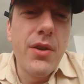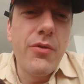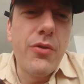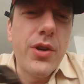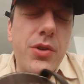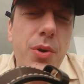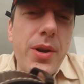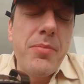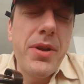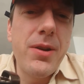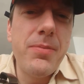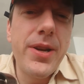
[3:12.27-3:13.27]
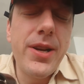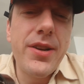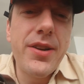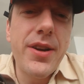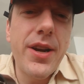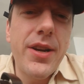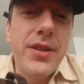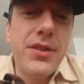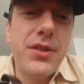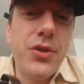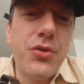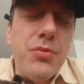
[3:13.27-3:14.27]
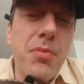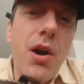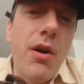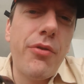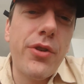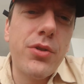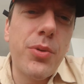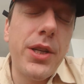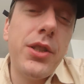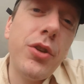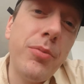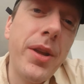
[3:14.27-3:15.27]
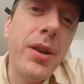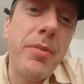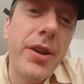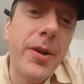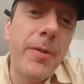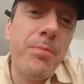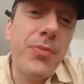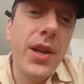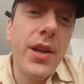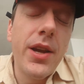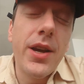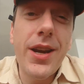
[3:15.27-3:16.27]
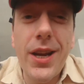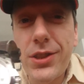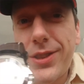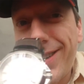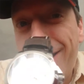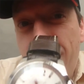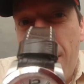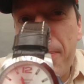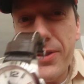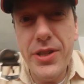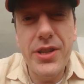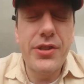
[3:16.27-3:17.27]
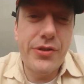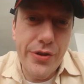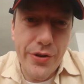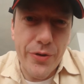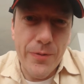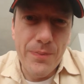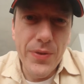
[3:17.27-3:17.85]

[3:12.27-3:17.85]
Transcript: for a 20mm and too small for a 22mm. And actually the opposite is true,